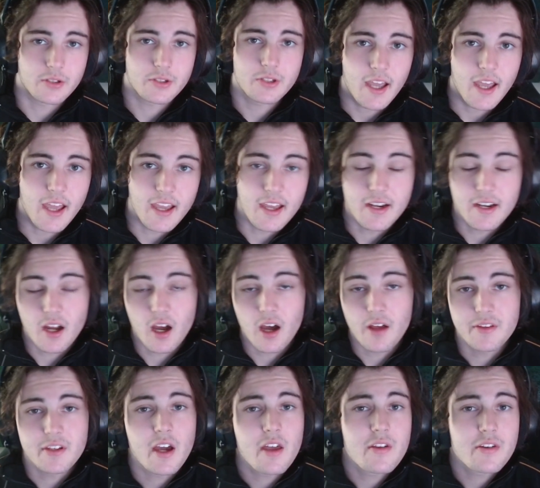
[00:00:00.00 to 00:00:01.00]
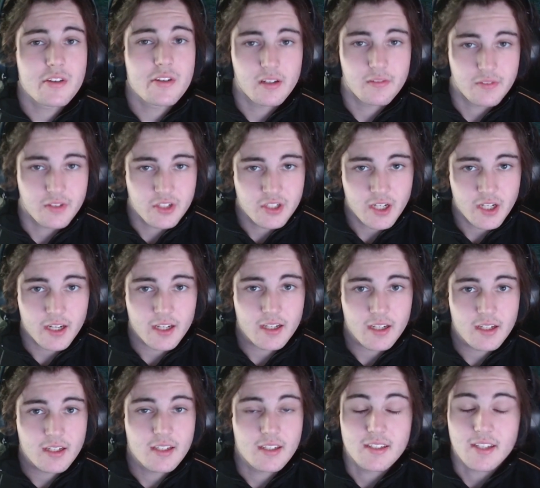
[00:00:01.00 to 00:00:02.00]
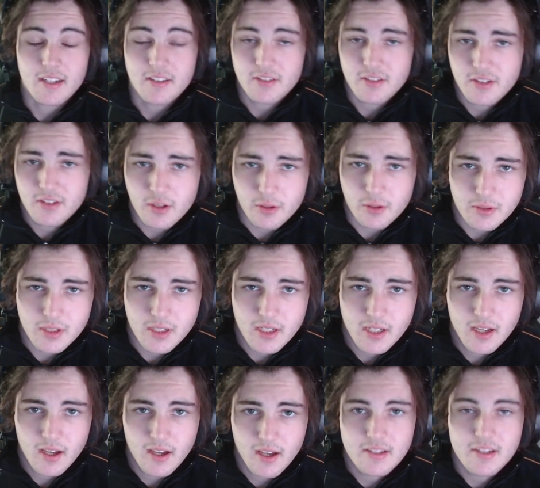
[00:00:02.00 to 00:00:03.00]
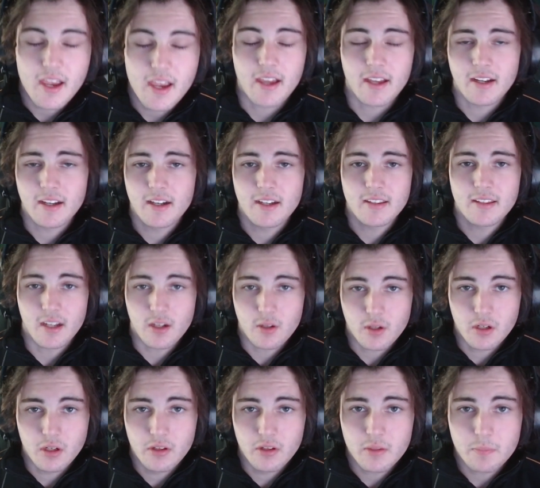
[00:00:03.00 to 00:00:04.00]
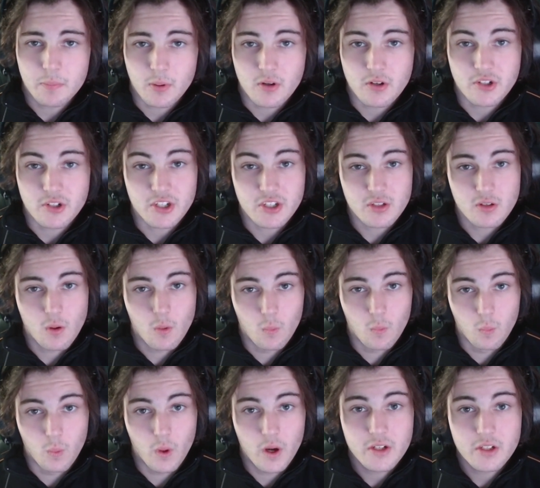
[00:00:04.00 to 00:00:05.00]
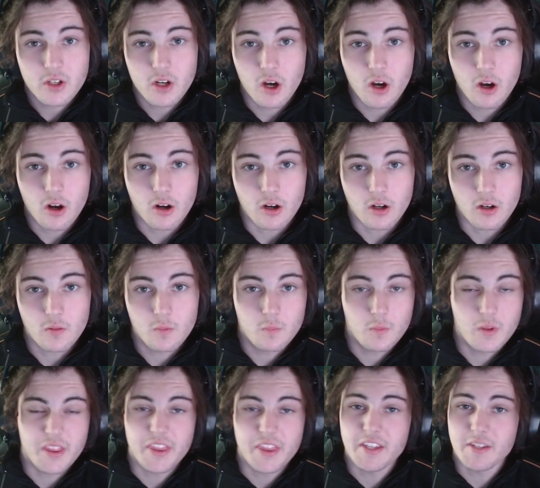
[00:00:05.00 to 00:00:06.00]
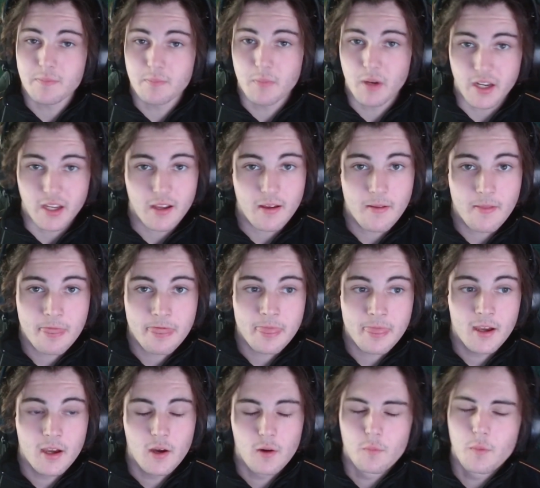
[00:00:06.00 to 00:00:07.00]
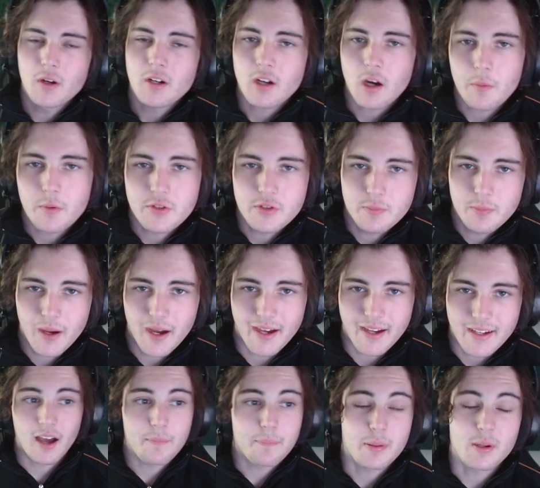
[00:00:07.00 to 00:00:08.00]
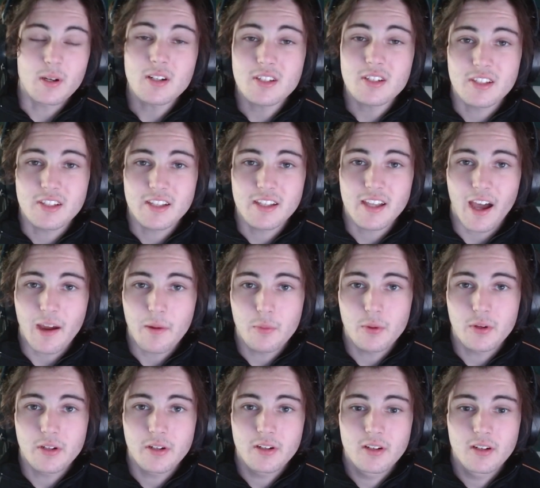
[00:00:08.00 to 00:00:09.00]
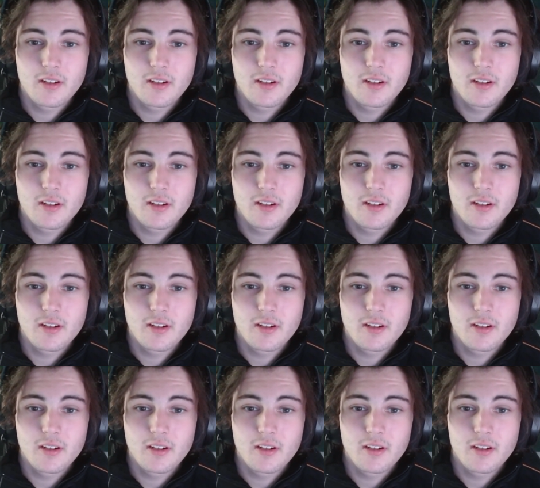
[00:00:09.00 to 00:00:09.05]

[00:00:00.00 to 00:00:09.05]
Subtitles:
And on the other side of the check contains a note saying that you can only purchase one car with this money. What car would you buy? Personally, I would.